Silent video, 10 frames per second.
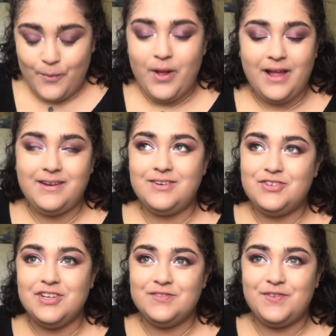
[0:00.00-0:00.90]
I didn't
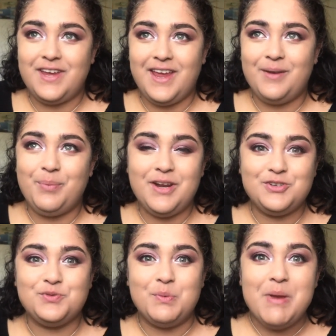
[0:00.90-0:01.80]
just forget, but I
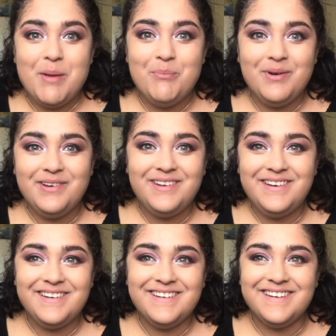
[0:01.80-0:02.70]
just
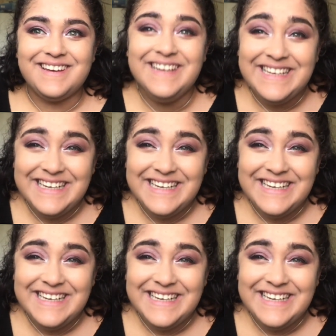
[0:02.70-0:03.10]
remembered. I